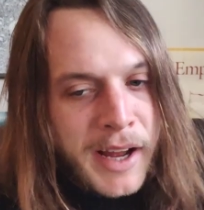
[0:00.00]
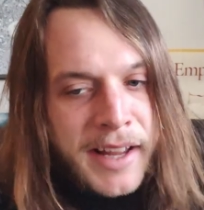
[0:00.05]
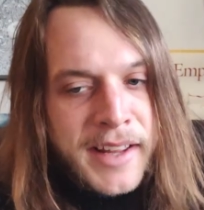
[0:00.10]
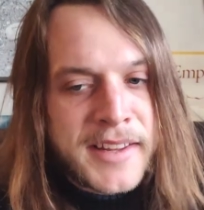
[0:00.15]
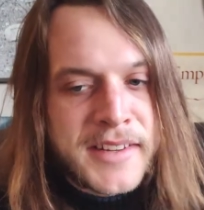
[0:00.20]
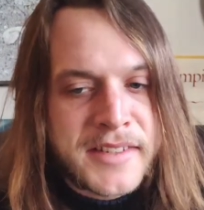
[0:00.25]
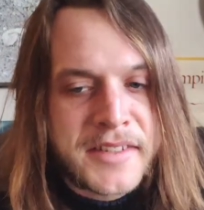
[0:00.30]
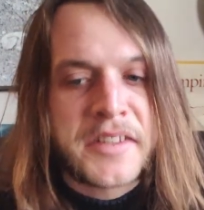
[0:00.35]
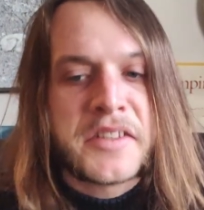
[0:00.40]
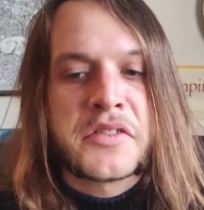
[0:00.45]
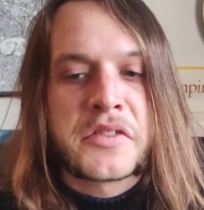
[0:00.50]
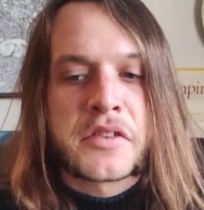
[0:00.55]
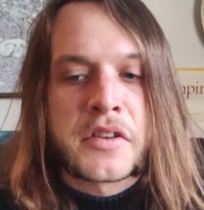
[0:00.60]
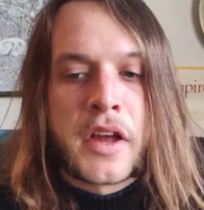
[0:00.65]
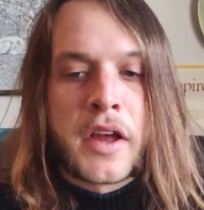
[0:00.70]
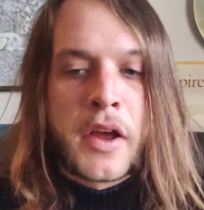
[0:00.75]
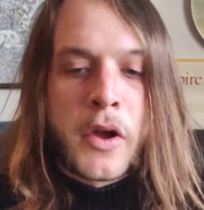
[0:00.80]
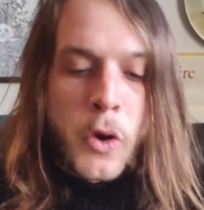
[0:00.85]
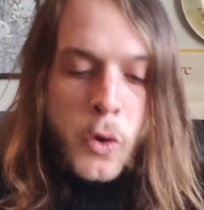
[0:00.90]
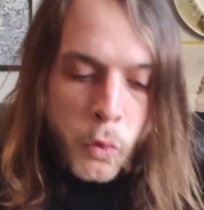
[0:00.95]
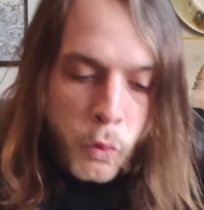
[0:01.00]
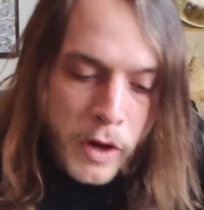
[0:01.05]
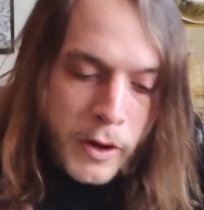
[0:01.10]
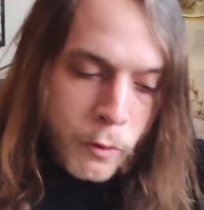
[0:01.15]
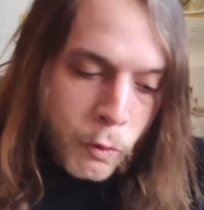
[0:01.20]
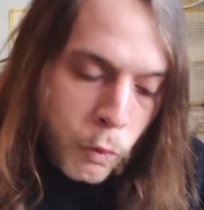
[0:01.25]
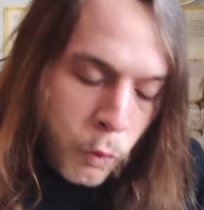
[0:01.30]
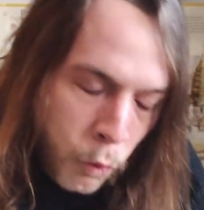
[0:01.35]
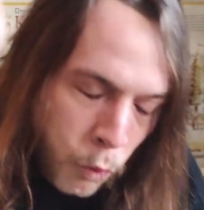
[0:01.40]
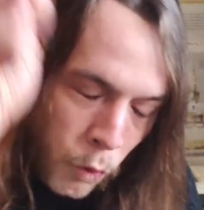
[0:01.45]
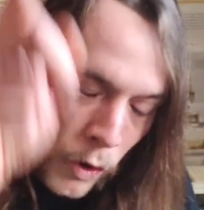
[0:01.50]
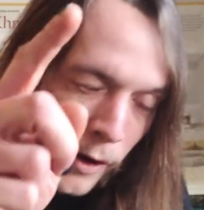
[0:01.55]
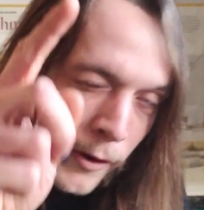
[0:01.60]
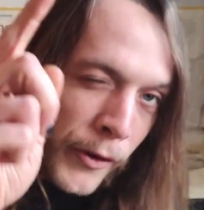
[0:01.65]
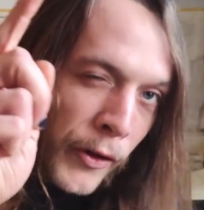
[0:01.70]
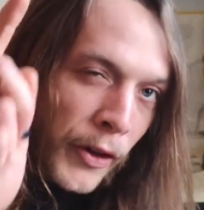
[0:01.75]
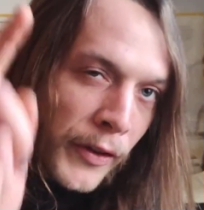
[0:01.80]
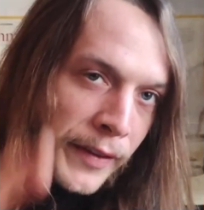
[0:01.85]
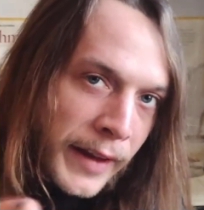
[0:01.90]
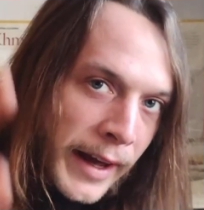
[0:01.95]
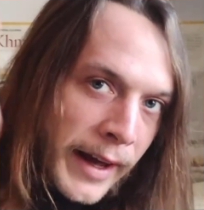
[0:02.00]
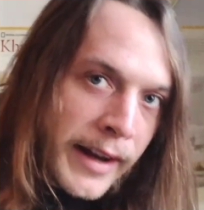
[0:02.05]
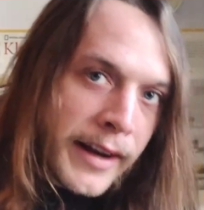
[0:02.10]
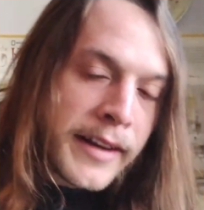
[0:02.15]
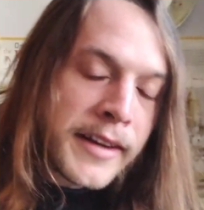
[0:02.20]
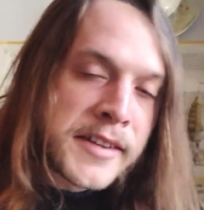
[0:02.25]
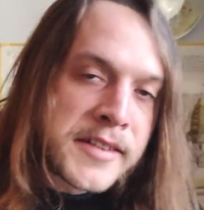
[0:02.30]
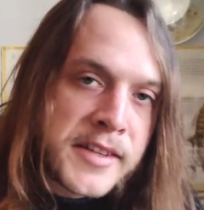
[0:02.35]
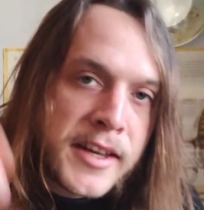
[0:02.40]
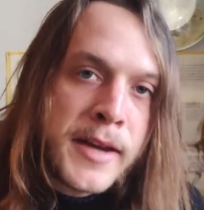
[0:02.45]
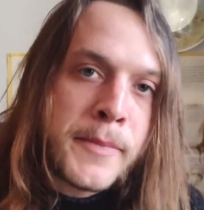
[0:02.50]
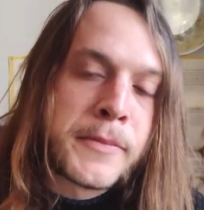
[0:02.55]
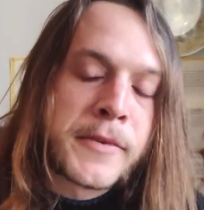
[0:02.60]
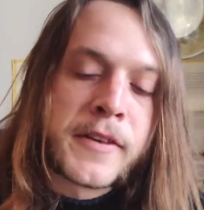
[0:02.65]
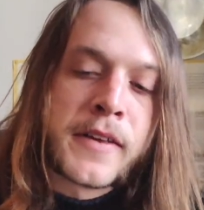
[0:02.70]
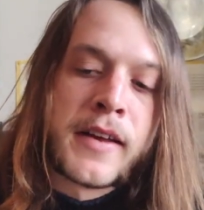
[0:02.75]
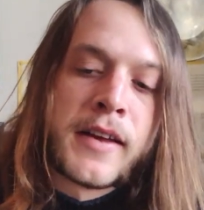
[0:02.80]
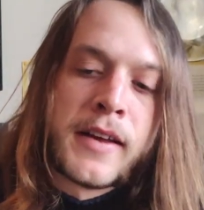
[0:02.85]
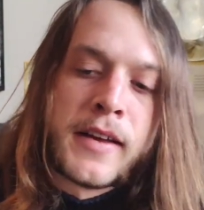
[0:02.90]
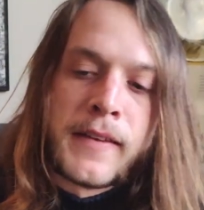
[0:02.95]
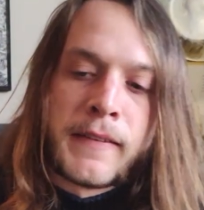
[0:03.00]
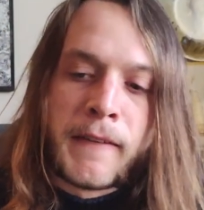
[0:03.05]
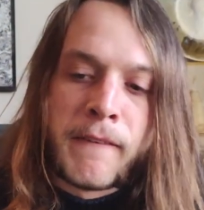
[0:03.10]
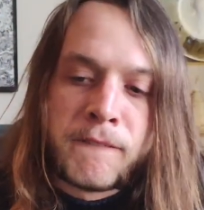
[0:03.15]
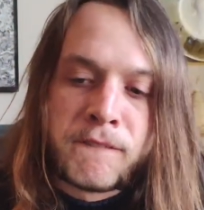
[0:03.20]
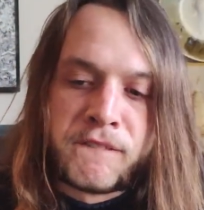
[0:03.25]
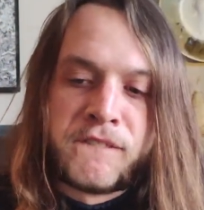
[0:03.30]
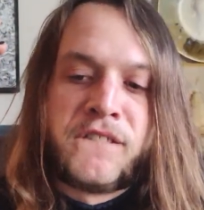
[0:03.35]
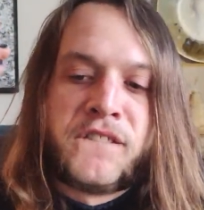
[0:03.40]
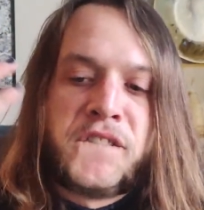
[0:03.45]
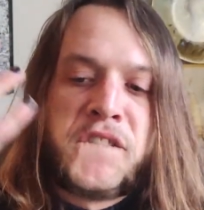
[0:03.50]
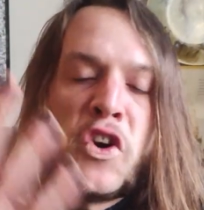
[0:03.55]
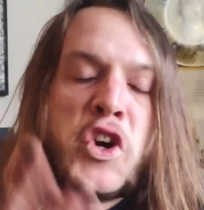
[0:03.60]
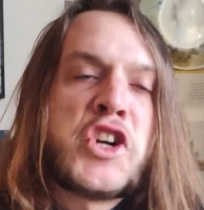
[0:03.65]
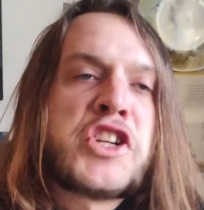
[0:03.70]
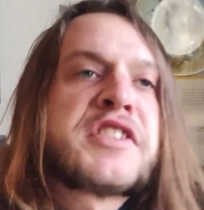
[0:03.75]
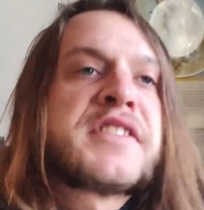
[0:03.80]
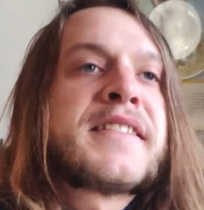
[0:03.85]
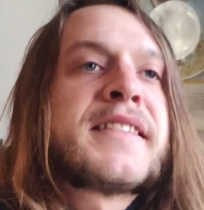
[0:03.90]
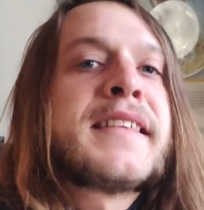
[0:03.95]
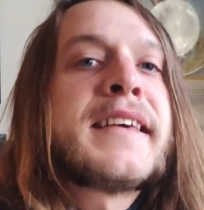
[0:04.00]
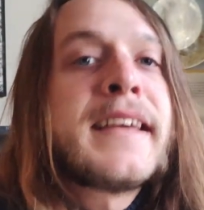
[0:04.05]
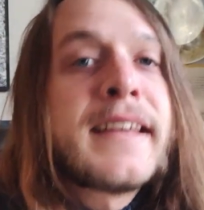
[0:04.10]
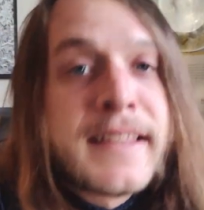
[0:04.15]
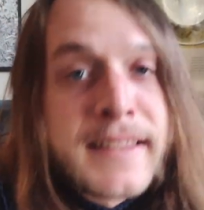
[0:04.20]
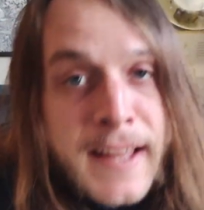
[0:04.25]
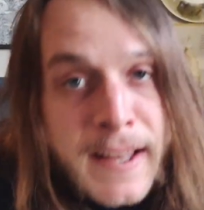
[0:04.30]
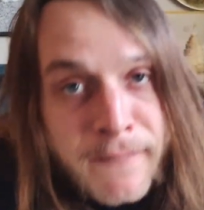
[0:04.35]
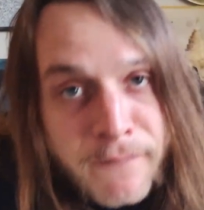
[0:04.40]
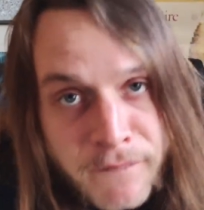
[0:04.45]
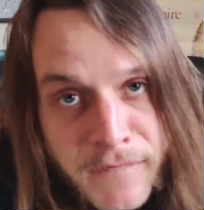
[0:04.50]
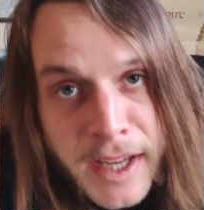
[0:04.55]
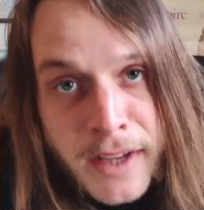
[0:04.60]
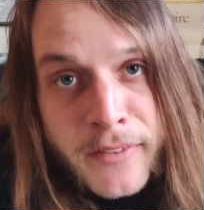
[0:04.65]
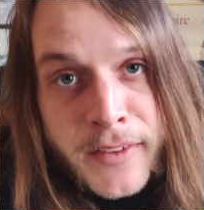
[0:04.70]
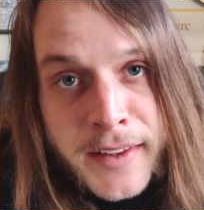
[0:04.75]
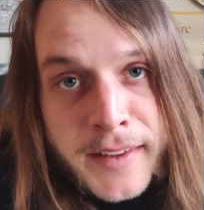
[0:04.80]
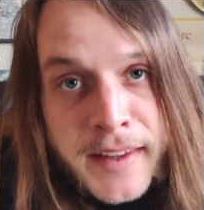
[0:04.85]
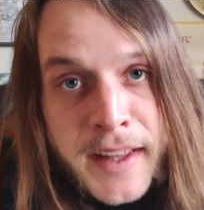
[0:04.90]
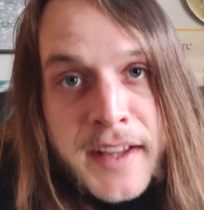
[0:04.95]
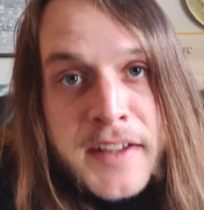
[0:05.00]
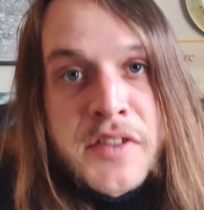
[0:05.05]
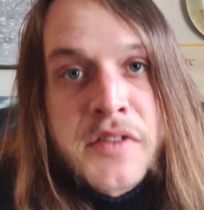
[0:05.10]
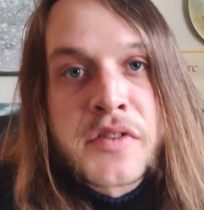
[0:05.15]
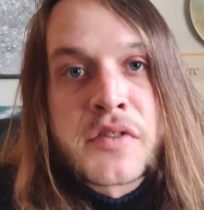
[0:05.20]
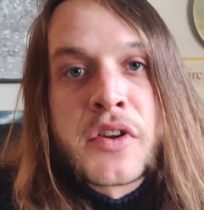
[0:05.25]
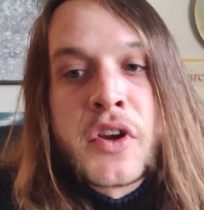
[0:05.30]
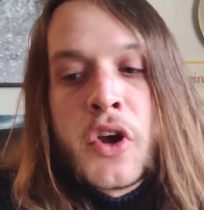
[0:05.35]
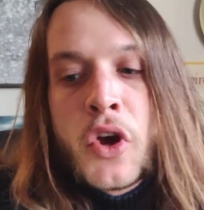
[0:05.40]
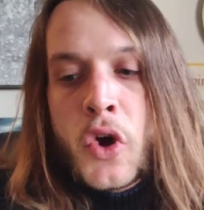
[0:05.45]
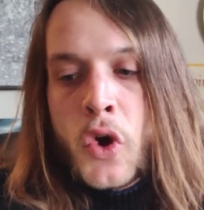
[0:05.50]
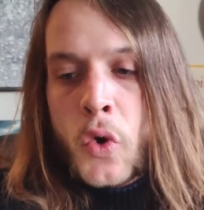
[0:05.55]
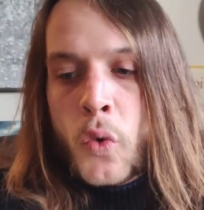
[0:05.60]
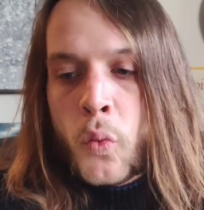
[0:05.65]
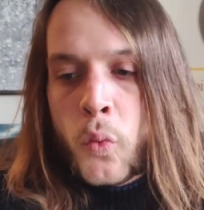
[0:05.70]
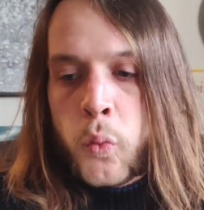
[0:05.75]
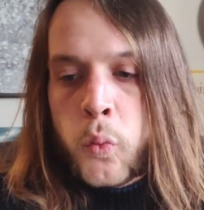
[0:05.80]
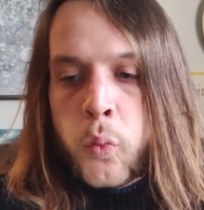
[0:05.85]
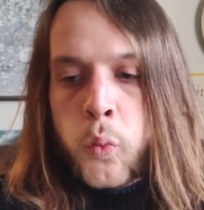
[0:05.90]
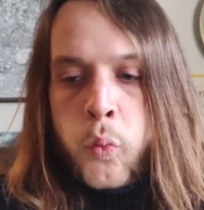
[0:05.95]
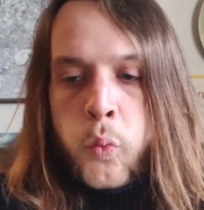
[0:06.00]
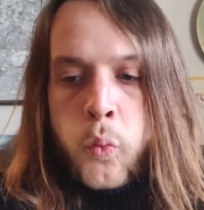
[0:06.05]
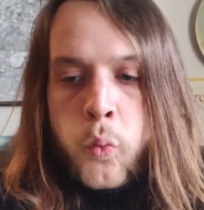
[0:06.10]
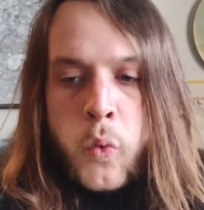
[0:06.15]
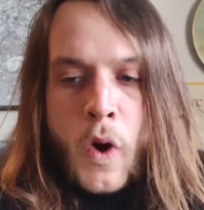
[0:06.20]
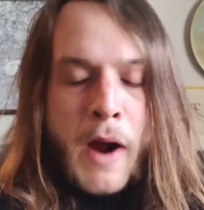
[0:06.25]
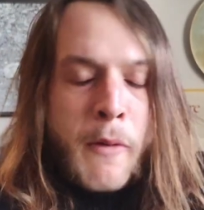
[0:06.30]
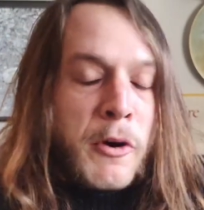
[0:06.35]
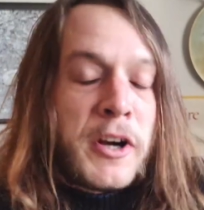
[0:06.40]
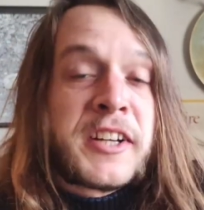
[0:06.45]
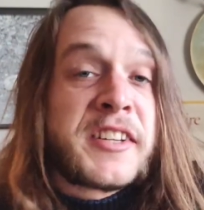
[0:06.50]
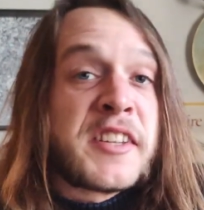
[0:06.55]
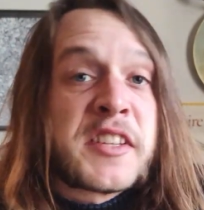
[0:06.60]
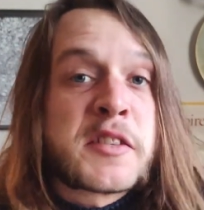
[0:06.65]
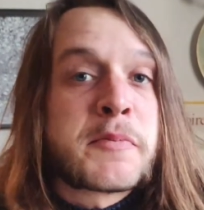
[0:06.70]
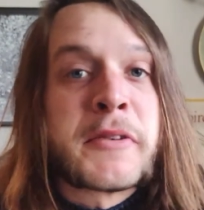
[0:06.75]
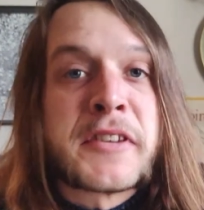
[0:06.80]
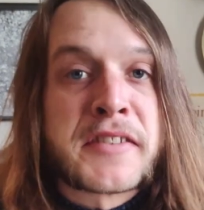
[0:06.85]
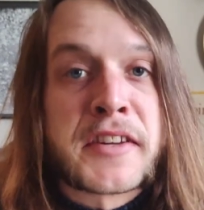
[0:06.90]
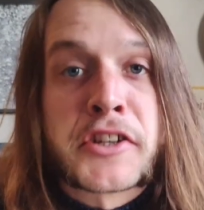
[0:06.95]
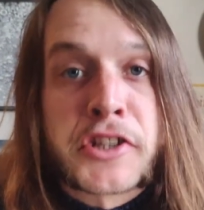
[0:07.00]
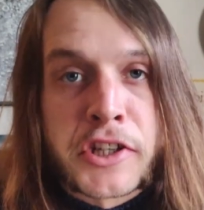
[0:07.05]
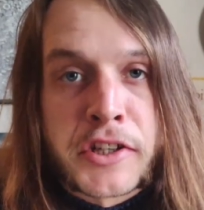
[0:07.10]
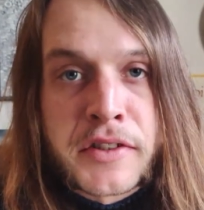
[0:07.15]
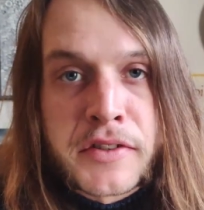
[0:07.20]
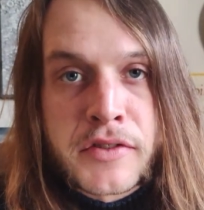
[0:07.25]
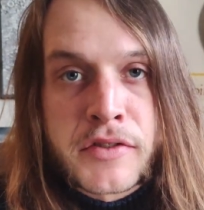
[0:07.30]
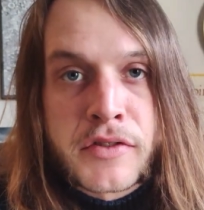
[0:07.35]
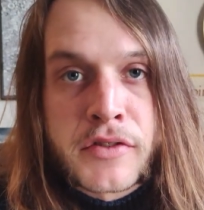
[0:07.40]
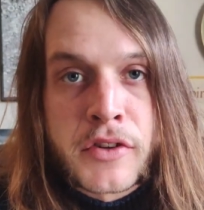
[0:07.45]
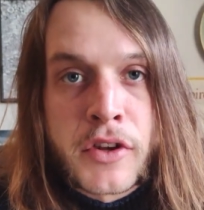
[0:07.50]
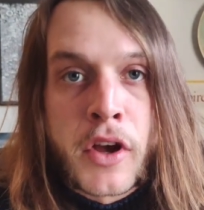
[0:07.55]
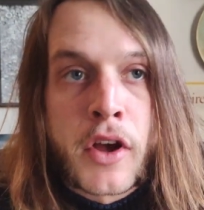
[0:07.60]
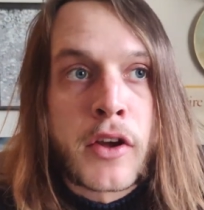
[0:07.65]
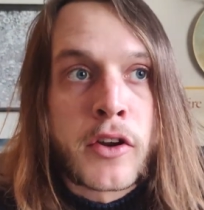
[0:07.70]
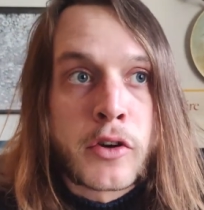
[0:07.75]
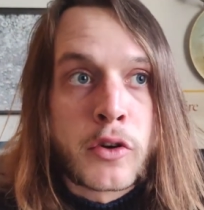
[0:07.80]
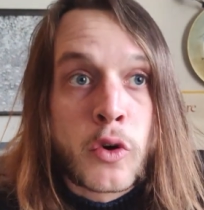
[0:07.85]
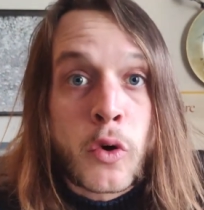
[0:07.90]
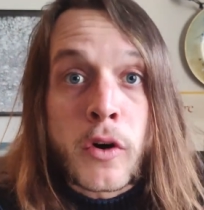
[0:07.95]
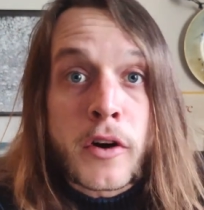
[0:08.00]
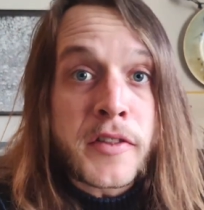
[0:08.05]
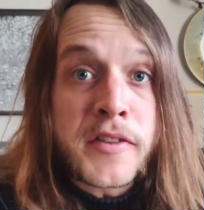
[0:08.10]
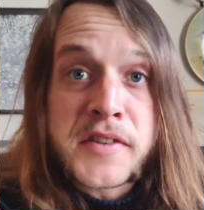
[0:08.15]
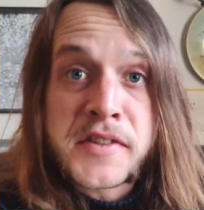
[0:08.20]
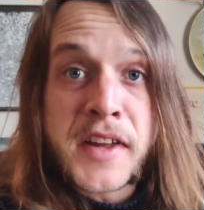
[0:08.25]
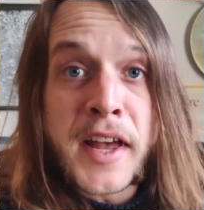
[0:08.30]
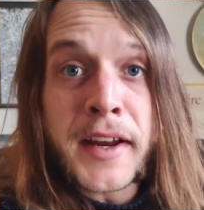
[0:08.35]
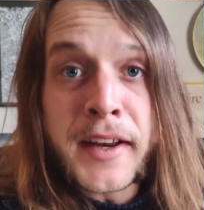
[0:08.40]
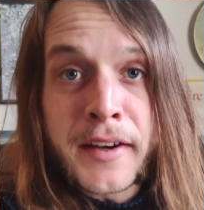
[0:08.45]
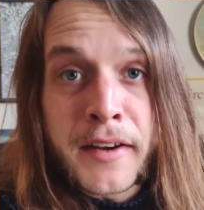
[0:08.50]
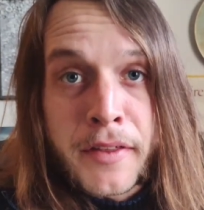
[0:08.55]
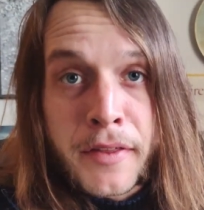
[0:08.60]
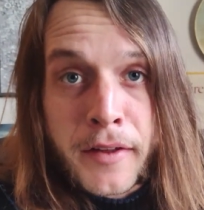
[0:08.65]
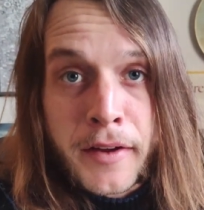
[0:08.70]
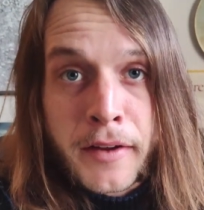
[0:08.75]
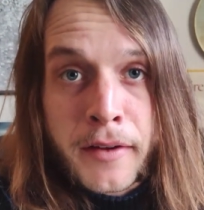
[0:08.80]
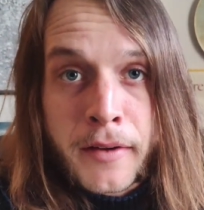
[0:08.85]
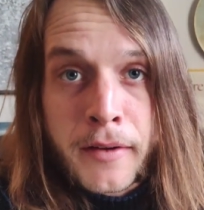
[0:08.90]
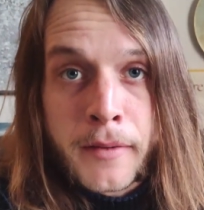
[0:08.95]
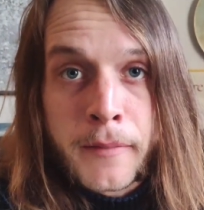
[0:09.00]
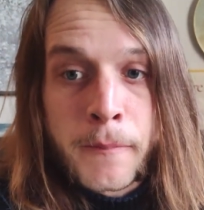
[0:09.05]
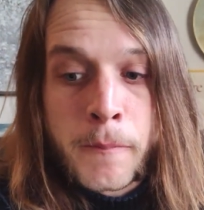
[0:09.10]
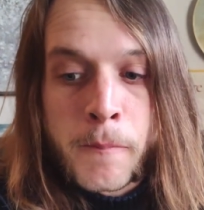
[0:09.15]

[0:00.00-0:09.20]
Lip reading: biases, we will not accept the first thing that validates our dispositions, nor the second thing.